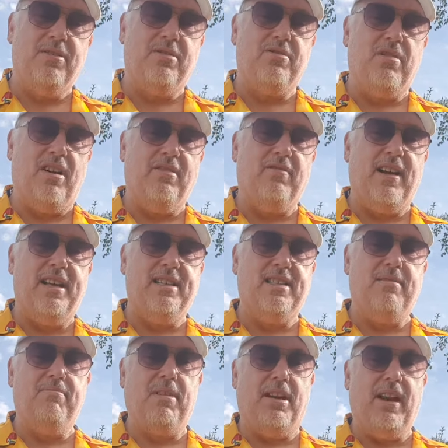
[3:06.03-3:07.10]
to try and raise
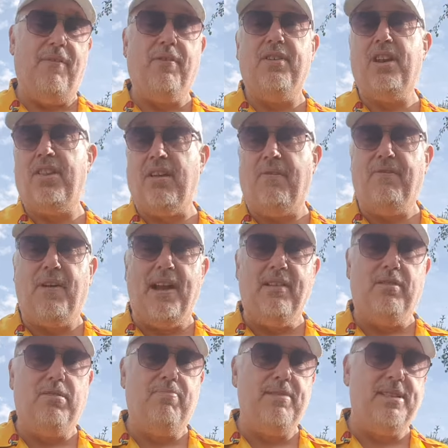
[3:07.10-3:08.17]
some money for another
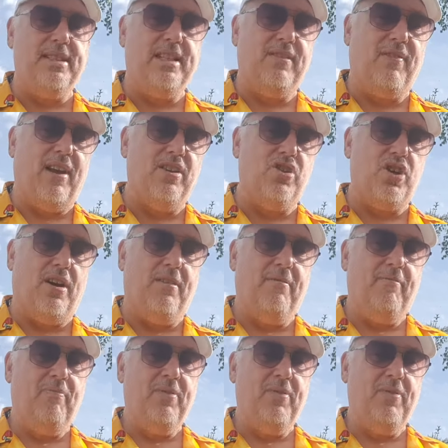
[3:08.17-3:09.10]
failed business venture.